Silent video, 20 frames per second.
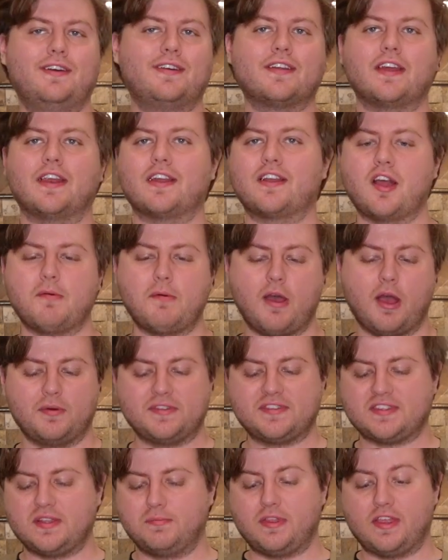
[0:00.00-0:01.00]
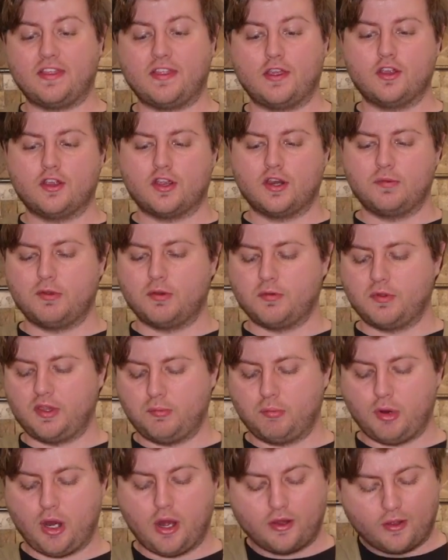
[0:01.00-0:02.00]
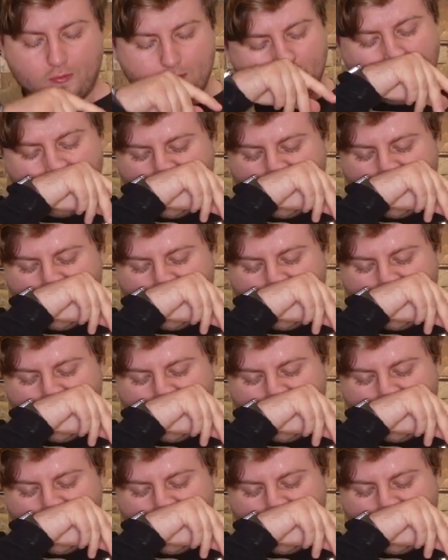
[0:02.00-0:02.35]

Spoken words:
gonna come out with something that you're gonna be really proud of.